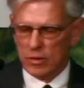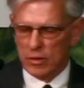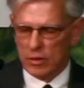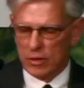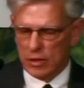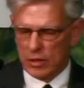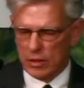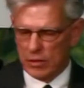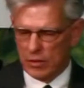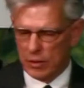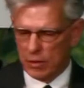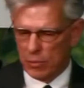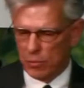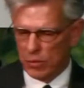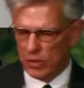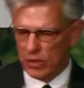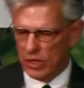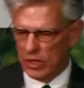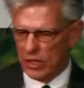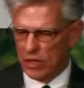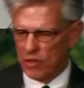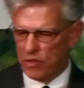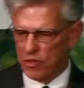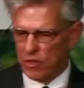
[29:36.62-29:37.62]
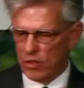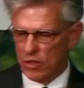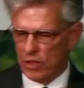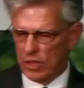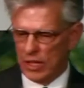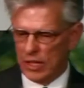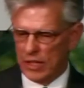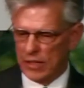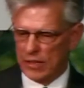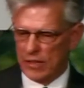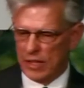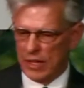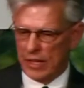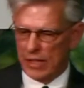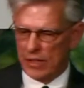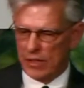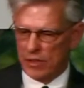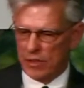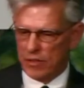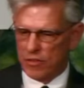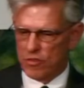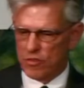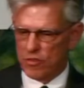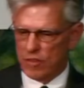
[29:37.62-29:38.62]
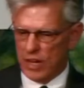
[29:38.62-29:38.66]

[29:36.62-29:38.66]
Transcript: And then one day she laid that list